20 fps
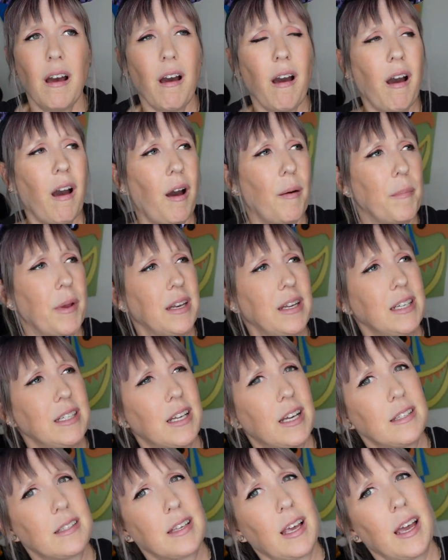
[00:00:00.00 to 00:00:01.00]
um, and he
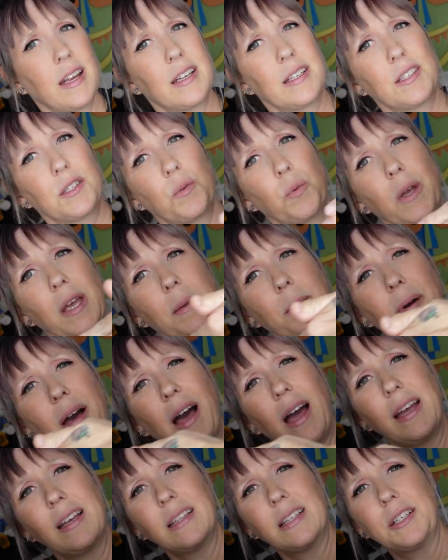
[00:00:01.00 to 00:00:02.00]
does kind of swing
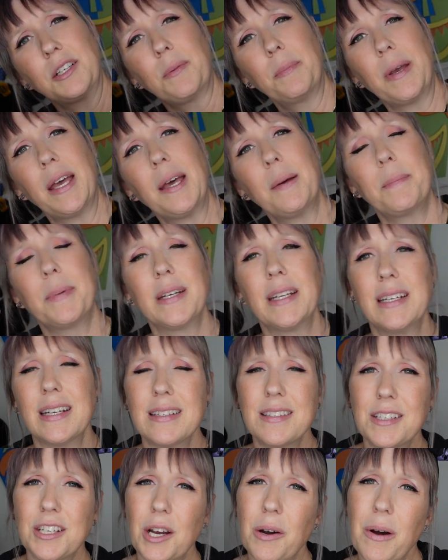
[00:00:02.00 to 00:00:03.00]
by a little bit, but he
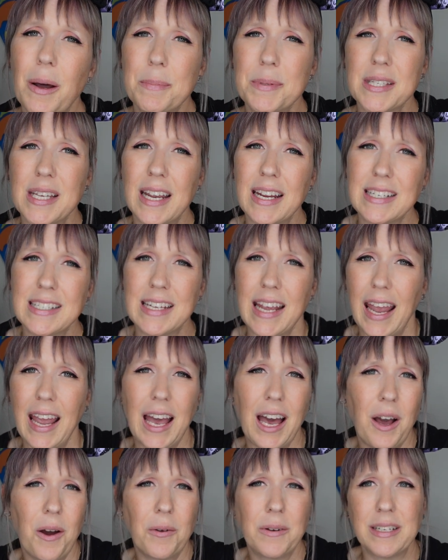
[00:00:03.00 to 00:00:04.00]
doesn't go upside
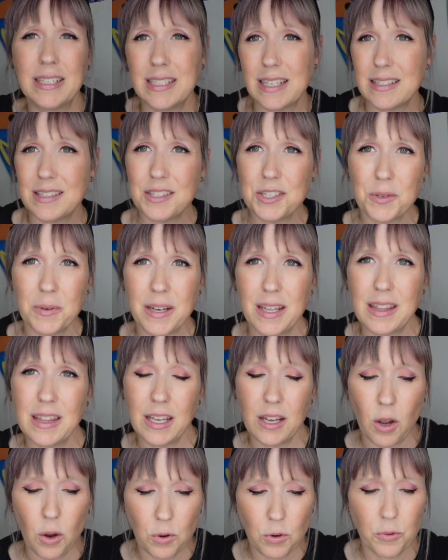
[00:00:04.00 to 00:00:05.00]
down. He doesn't do
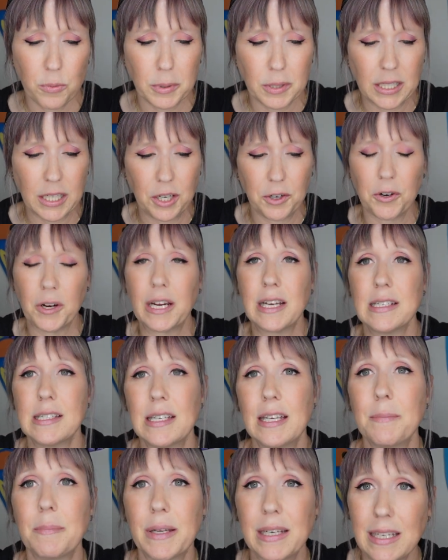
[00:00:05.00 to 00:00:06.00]
anything really
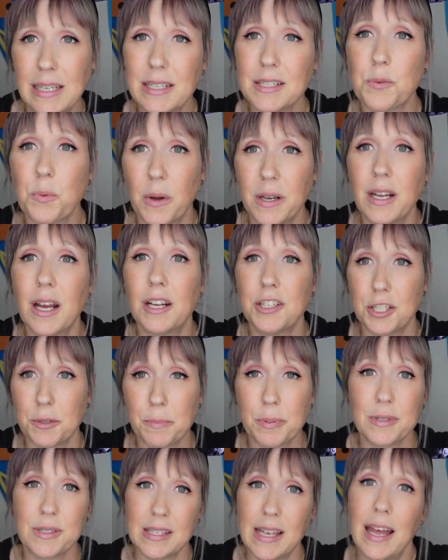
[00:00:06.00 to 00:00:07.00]
crazy, but he is one hundred
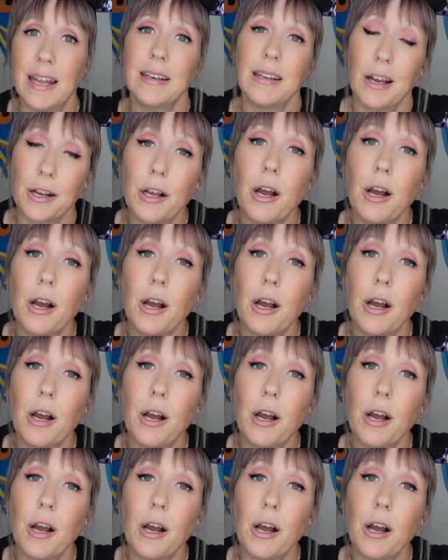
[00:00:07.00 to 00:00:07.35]
percent a